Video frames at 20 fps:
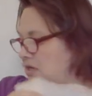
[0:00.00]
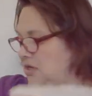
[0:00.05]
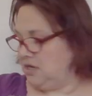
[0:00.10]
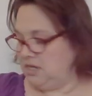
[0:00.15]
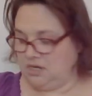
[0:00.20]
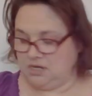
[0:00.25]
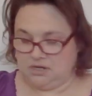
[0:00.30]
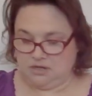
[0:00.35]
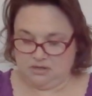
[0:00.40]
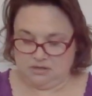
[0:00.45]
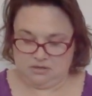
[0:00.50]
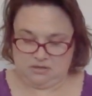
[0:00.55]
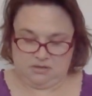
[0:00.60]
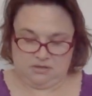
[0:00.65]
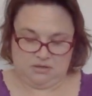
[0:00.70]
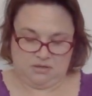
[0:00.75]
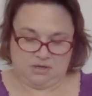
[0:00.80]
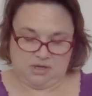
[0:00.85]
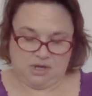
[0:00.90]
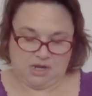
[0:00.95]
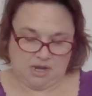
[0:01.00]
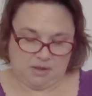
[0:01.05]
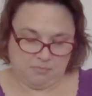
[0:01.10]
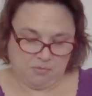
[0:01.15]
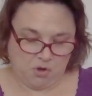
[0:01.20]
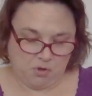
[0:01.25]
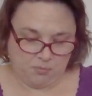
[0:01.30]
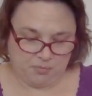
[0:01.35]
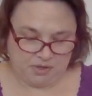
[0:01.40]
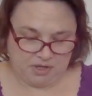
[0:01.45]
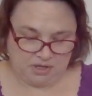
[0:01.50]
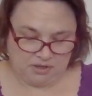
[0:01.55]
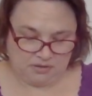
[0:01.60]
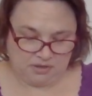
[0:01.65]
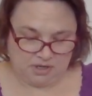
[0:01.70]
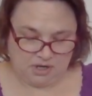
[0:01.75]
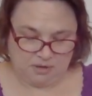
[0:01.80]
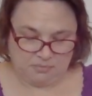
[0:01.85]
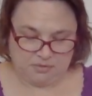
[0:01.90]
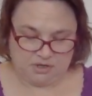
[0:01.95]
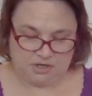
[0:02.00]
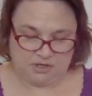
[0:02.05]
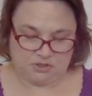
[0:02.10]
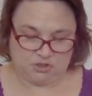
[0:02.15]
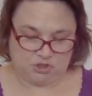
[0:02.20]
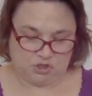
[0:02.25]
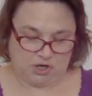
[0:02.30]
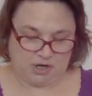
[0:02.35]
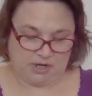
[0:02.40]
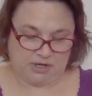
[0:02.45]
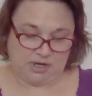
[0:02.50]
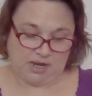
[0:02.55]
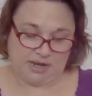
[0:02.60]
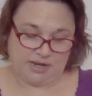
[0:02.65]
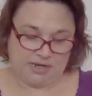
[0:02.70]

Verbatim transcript: on it. And I'm hoping that I'm going to try to,